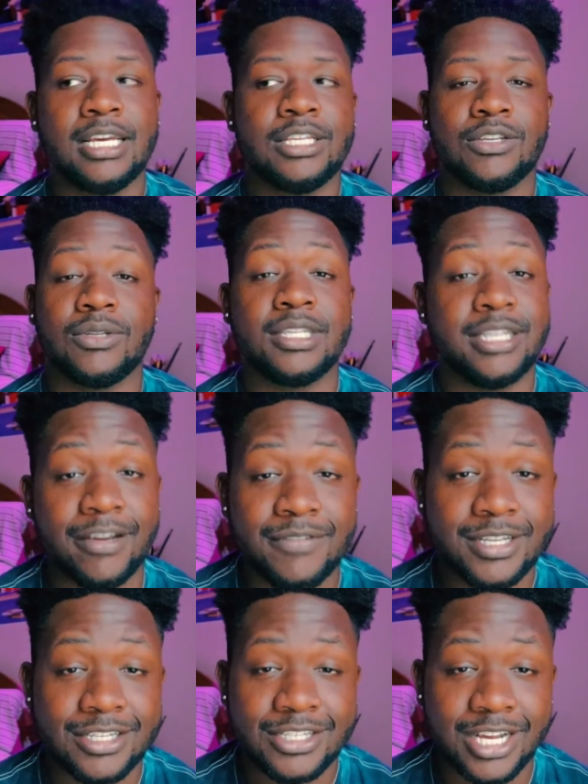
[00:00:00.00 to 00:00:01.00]
So this
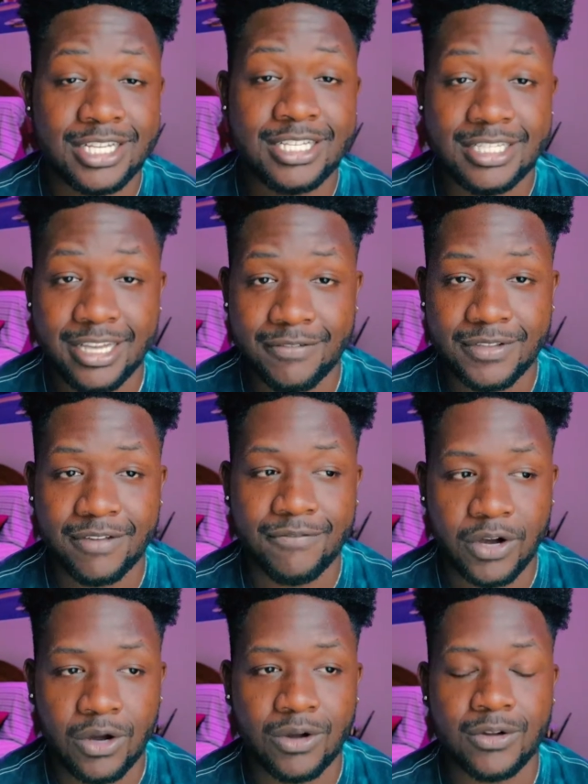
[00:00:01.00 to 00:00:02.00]
challenge has definitely
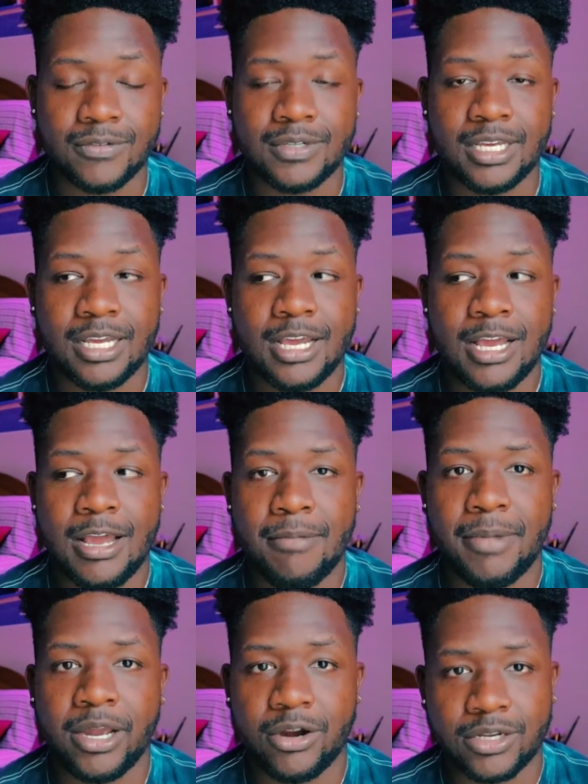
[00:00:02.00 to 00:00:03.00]
evolved
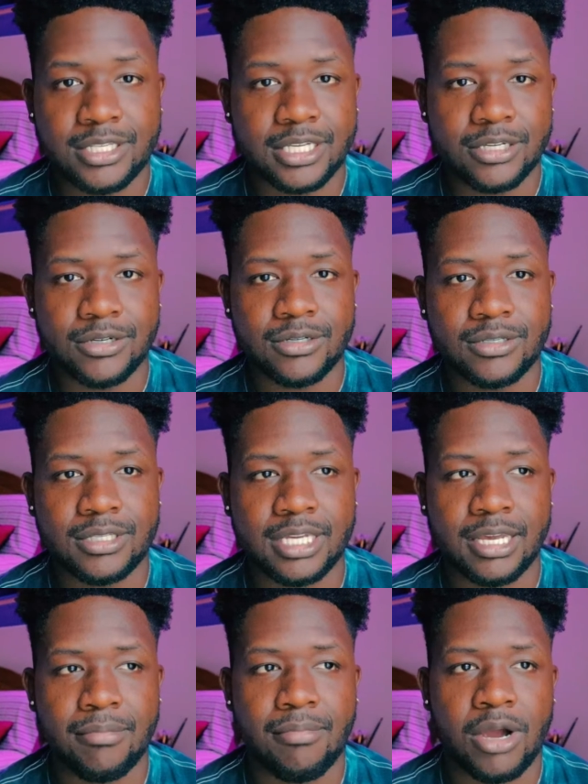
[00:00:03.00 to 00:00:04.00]
my art skills
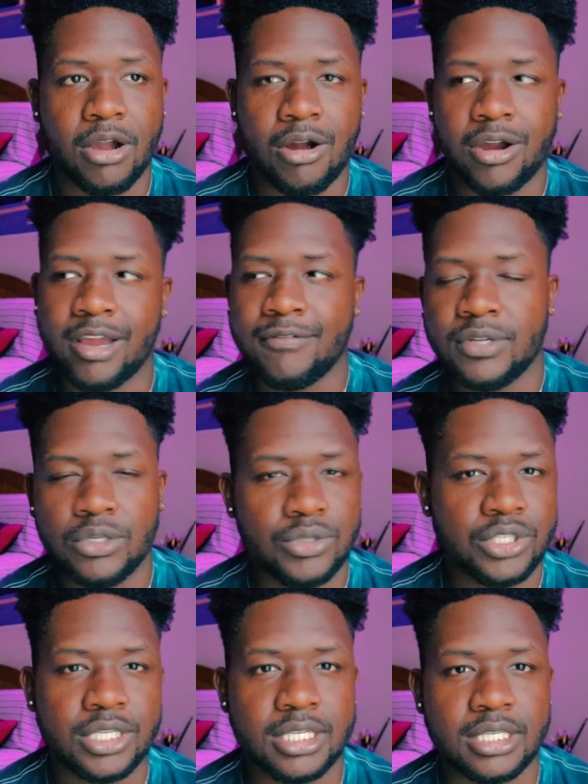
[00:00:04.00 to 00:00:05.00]
and my art
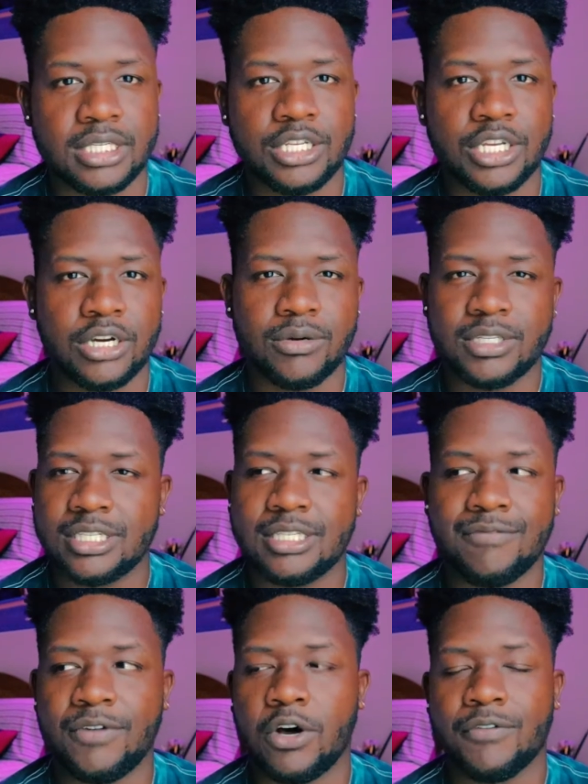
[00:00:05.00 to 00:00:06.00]
evolution, you know, just
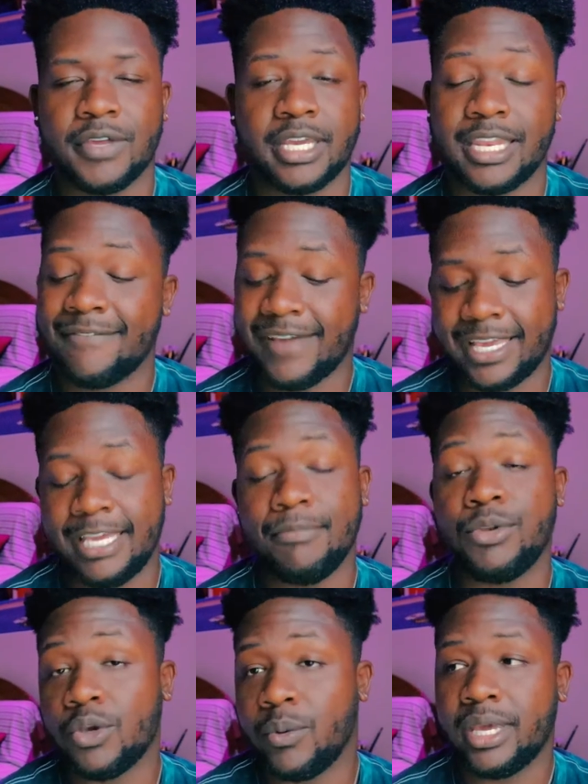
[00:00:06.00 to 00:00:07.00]
evolving. And if I
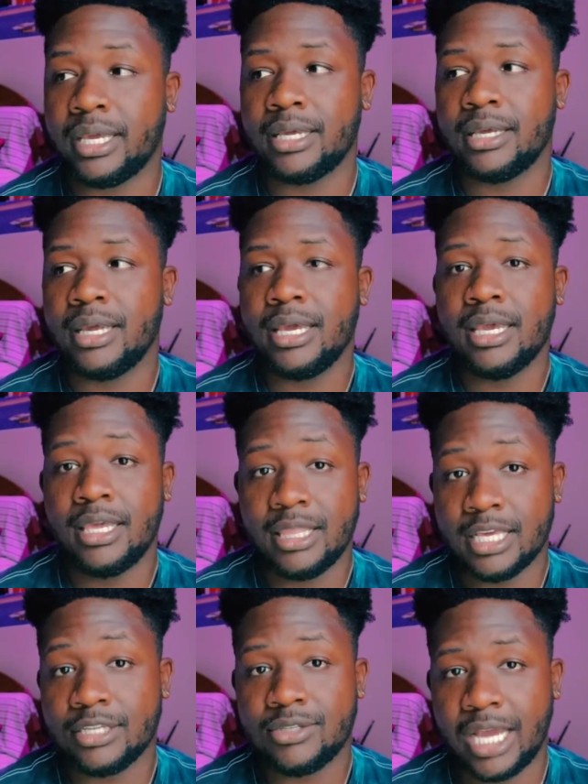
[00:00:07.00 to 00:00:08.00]
keep doing
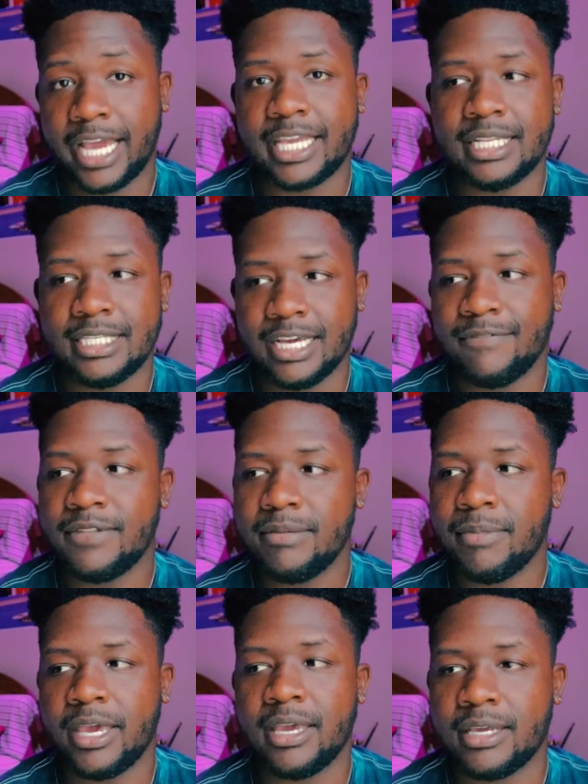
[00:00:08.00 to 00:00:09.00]
this, I can
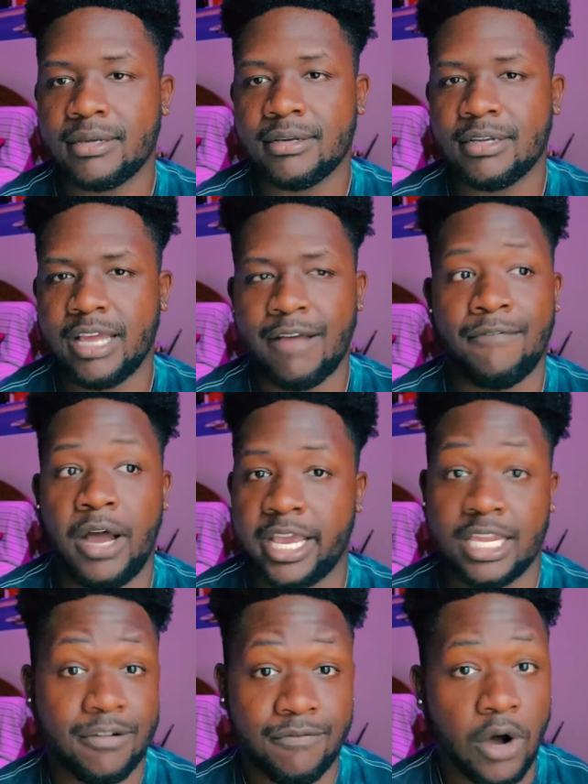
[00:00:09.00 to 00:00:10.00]
definitely I
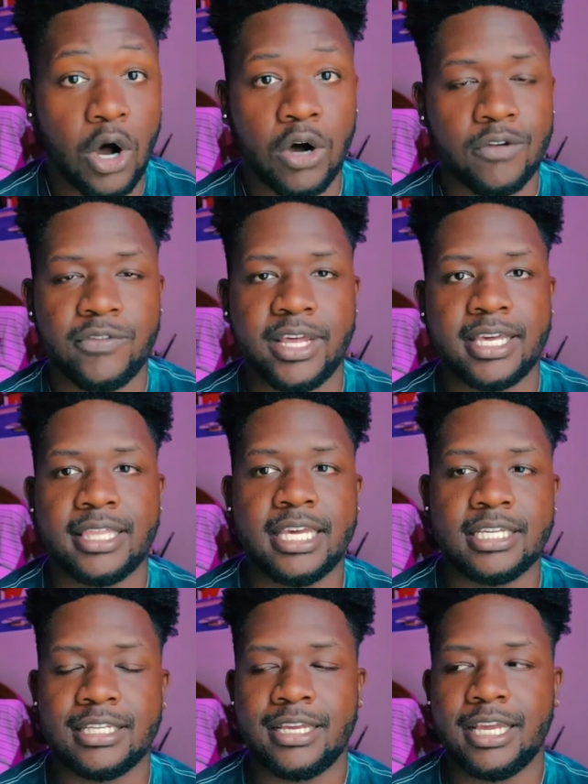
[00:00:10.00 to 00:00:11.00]
can evolve like
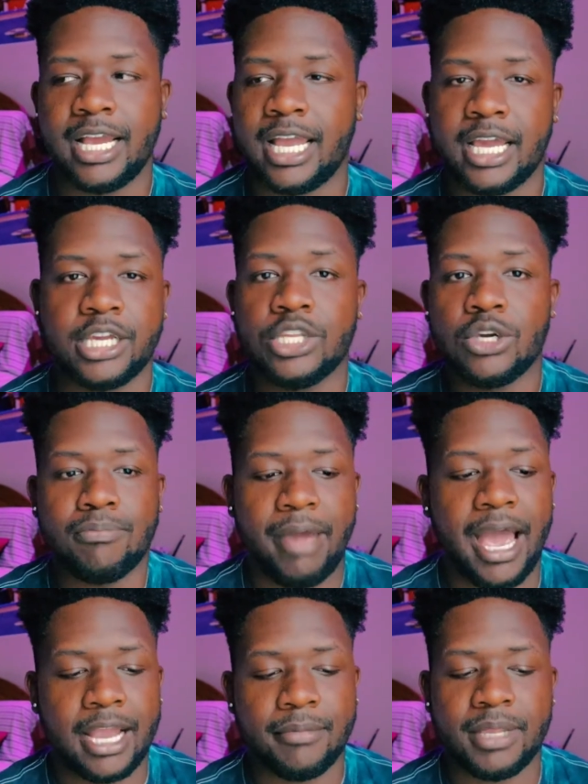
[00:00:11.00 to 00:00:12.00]
things, like I could look
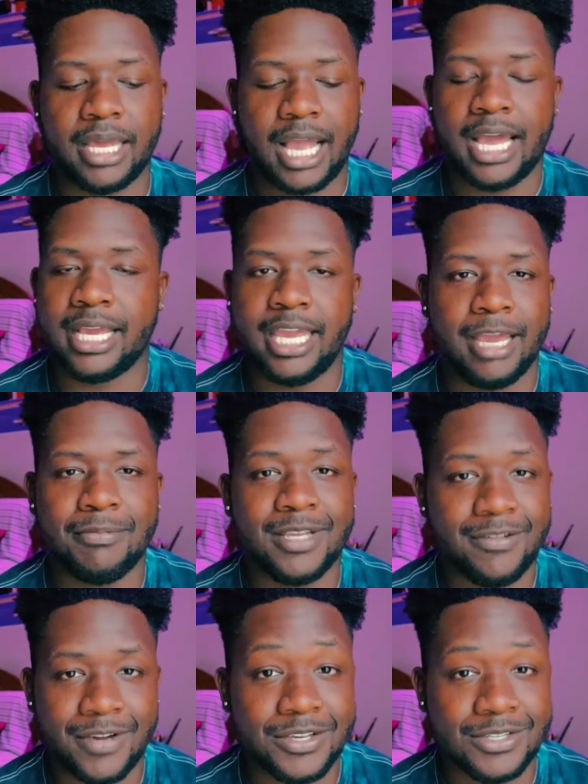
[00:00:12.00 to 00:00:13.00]
back and be like, I can't
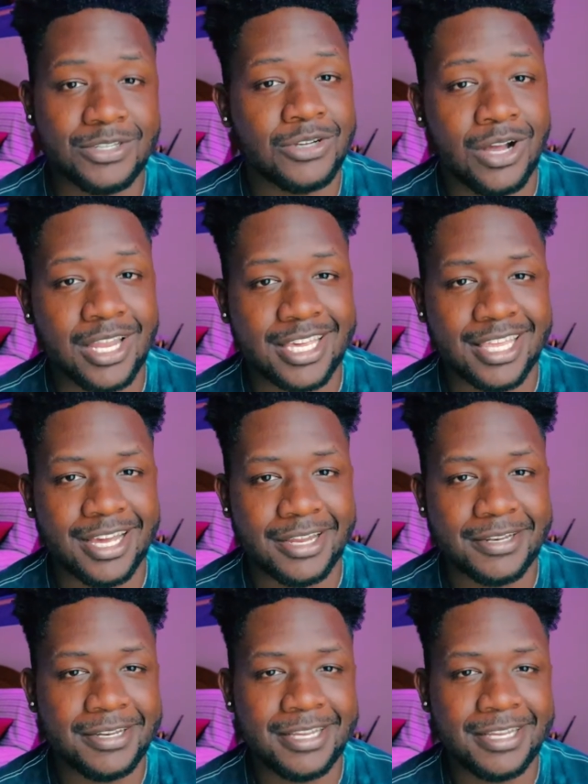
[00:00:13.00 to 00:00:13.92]
believe I used to draw like that,